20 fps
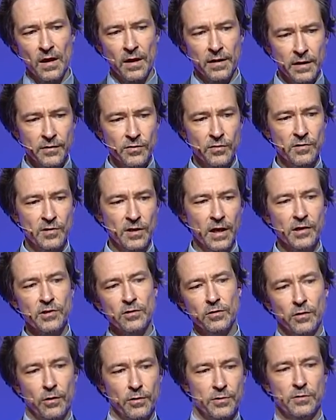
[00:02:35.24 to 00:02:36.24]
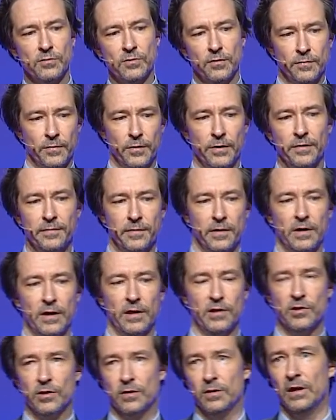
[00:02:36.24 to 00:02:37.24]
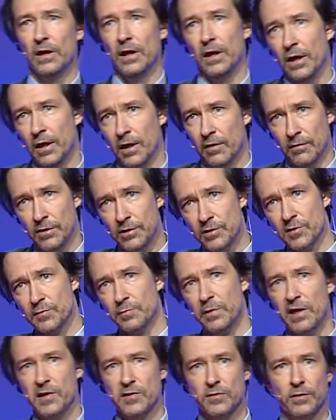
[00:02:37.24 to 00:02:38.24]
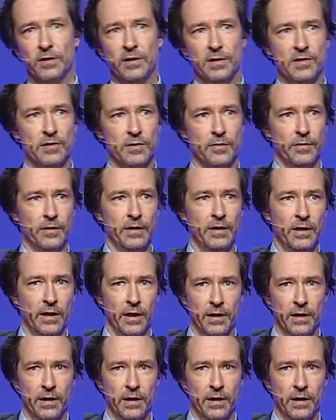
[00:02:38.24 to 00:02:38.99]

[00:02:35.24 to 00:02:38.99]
Then transaction goes into verification, which is based on history.